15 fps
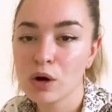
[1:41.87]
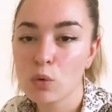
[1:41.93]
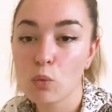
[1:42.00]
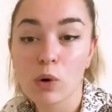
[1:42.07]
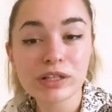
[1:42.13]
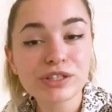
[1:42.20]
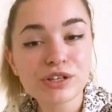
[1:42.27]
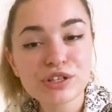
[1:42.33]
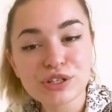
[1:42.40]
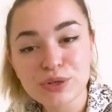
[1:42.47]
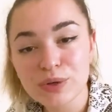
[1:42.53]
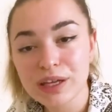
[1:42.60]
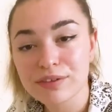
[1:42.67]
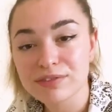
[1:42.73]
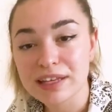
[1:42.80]
What to
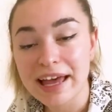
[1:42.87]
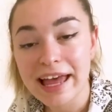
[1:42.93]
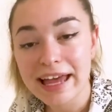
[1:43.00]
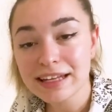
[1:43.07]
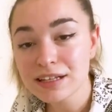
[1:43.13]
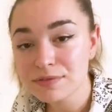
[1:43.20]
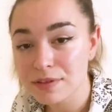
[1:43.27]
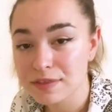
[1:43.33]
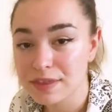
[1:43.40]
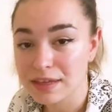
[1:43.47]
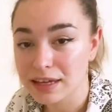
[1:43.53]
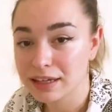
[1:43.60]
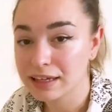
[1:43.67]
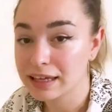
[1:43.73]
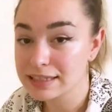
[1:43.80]
do if the head of the
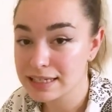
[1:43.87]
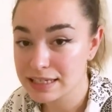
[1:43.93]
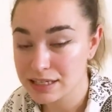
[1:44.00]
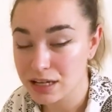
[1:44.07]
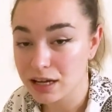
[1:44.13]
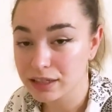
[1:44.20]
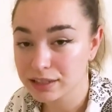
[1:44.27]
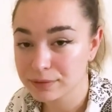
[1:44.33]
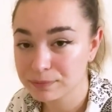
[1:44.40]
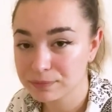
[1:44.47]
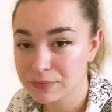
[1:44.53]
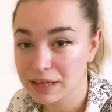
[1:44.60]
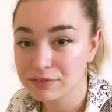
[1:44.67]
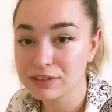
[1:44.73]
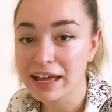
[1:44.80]
tick gets stuck?
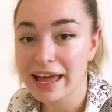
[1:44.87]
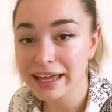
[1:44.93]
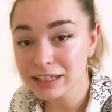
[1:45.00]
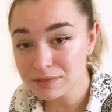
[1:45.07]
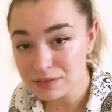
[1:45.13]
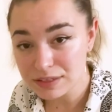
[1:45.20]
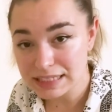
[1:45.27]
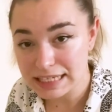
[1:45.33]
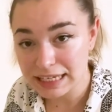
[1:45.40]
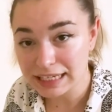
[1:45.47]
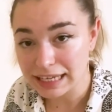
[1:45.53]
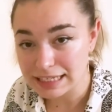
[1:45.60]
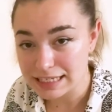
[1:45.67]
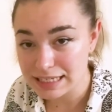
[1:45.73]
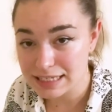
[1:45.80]
If the head of the tick
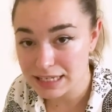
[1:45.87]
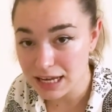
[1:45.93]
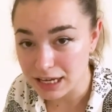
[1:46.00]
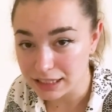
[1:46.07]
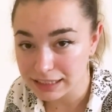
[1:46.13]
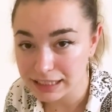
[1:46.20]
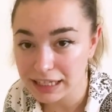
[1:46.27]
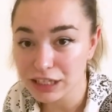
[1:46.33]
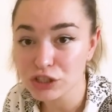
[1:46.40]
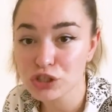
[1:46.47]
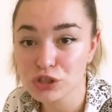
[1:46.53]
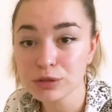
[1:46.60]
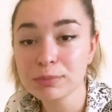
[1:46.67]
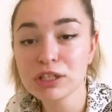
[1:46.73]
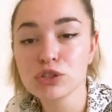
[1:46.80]
gets stuck, it
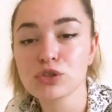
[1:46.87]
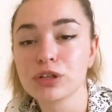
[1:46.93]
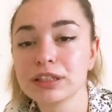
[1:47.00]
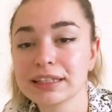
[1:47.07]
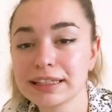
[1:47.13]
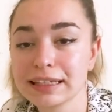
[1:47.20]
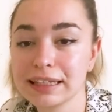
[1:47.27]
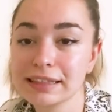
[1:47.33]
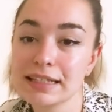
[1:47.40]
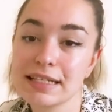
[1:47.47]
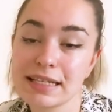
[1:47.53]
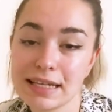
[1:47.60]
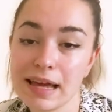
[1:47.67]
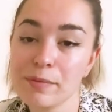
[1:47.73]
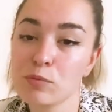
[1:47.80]
should be treated in the
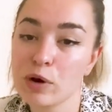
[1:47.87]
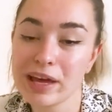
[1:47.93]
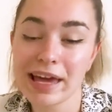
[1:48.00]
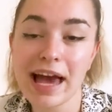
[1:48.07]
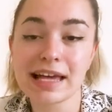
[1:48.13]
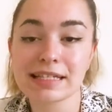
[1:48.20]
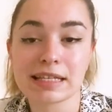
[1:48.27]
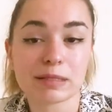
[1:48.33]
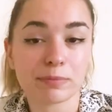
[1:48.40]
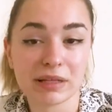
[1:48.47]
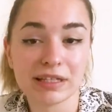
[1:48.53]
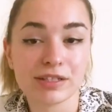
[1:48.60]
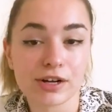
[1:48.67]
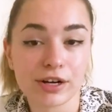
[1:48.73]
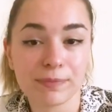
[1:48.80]
same way as a
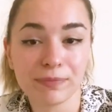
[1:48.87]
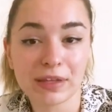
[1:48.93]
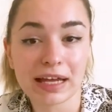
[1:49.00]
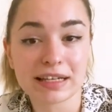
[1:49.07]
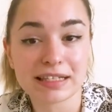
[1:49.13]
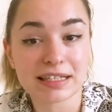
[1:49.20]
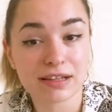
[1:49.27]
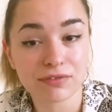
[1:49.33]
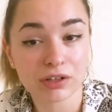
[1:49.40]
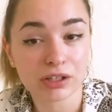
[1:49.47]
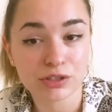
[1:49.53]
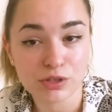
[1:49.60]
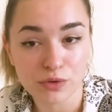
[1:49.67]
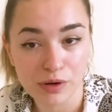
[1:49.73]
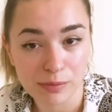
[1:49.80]
splinter that is
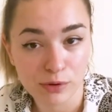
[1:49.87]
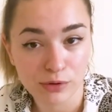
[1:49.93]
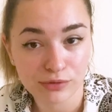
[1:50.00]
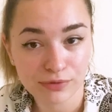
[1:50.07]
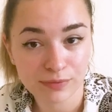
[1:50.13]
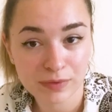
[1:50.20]
difficult to remove.